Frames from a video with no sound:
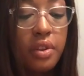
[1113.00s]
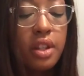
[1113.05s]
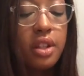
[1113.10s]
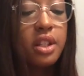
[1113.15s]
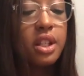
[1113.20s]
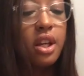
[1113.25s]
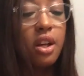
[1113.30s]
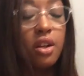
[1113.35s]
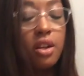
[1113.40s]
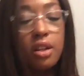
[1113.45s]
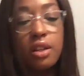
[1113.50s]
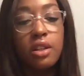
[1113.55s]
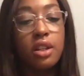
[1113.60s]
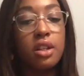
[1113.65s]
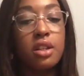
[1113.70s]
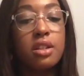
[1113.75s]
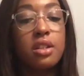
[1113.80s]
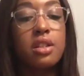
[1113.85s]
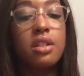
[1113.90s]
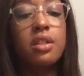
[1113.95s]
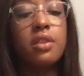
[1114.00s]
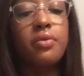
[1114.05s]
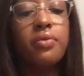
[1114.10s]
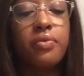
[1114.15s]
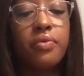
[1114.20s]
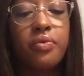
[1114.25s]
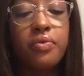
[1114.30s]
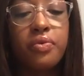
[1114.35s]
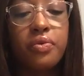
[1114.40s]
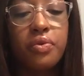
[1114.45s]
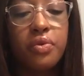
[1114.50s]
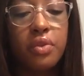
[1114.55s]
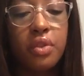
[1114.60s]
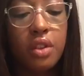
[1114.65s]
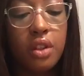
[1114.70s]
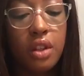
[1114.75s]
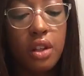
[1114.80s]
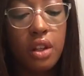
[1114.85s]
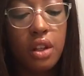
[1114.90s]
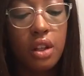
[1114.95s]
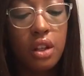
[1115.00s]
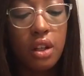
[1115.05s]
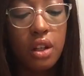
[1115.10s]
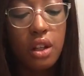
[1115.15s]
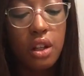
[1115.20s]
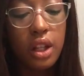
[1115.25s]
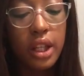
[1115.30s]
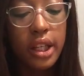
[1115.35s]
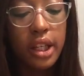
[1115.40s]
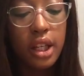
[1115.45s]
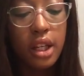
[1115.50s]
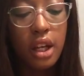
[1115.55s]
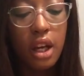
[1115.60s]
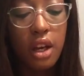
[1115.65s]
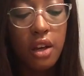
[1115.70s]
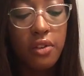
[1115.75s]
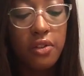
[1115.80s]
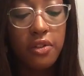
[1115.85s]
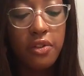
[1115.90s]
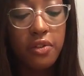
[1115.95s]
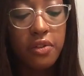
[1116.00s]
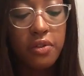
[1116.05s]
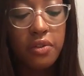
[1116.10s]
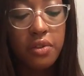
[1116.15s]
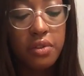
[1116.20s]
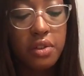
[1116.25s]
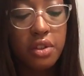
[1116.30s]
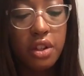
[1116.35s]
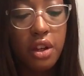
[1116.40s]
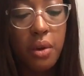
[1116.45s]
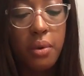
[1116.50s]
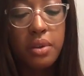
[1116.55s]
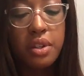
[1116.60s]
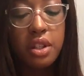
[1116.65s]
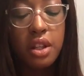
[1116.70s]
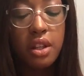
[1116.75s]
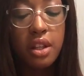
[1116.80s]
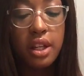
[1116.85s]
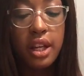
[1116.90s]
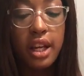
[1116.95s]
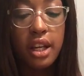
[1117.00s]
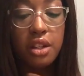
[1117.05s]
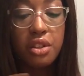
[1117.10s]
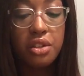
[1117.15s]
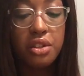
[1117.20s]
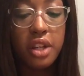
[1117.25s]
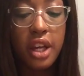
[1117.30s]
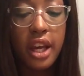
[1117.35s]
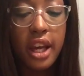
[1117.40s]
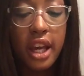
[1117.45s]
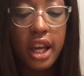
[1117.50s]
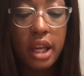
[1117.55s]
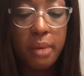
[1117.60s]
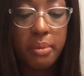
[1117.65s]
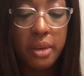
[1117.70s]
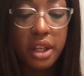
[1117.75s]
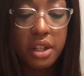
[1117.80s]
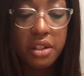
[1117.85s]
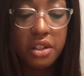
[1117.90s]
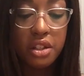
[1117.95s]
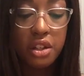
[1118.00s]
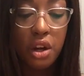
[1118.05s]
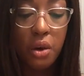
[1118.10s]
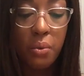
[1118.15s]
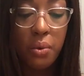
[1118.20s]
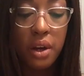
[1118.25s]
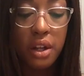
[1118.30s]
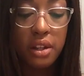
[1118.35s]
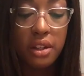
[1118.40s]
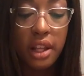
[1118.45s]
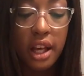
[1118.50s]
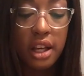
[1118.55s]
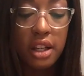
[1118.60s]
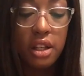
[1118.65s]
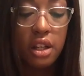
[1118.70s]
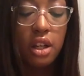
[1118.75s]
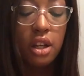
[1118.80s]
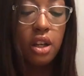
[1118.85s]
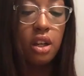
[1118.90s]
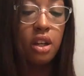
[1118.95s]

until it looks clean enough to go into the next shade, because you don't want that